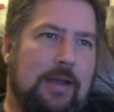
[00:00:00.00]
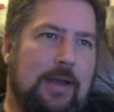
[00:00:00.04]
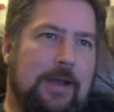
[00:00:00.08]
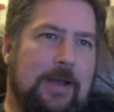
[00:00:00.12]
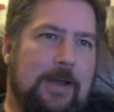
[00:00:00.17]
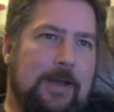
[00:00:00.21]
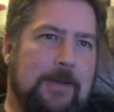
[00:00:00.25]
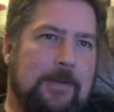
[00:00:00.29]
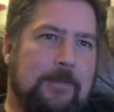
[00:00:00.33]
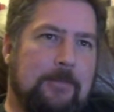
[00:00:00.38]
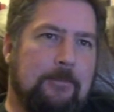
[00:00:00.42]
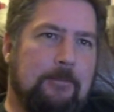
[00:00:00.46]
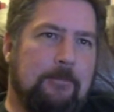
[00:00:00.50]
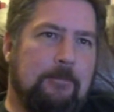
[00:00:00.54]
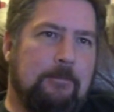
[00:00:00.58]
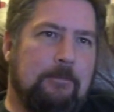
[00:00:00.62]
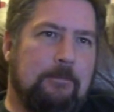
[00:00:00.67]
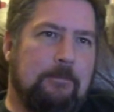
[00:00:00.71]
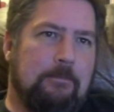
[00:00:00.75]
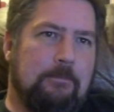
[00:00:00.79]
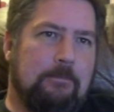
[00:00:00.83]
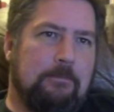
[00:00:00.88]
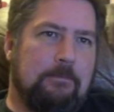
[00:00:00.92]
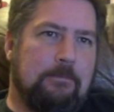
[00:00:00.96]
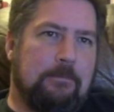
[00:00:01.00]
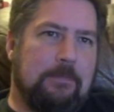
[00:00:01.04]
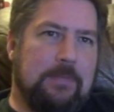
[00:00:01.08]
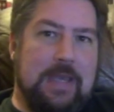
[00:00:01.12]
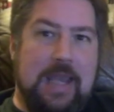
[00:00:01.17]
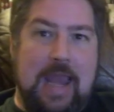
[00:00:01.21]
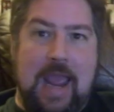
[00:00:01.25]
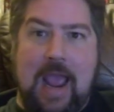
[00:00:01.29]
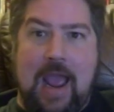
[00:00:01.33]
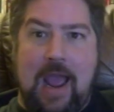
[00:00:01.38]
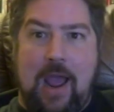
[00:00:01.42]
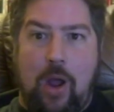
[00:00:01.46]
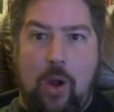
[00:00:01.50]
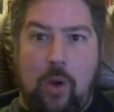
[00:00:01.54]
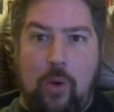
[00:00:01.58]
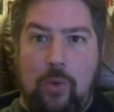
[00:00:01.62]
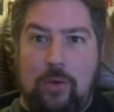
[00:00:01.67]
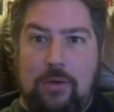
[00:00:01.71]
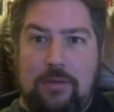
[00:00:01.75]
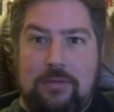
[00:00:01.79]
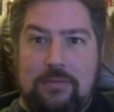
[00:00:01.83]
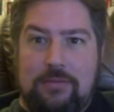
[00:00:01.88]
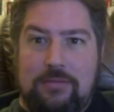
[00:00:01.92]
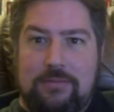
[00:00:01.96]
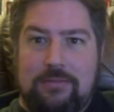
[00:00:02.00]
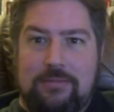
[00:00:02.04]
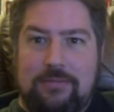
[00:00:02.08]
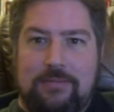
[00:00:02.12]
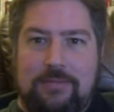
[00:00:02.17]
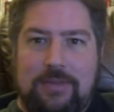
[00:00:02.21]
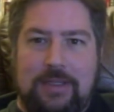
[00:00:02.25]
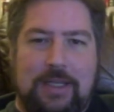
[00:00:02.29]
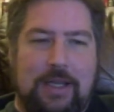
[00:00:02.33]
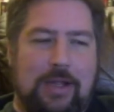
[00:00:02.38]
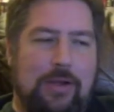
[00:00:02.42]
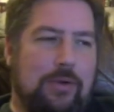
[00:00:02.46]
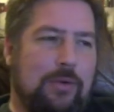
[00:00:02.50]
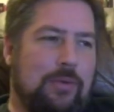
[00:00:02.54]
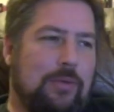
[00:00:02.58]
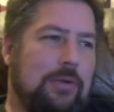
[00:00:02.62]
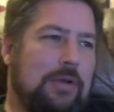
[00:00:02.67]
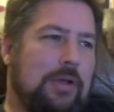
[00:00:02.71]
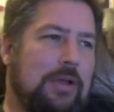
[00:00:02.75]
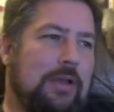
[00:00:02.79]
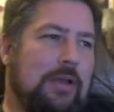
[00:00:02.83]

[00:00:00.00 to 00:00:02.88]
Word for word: um, now you know.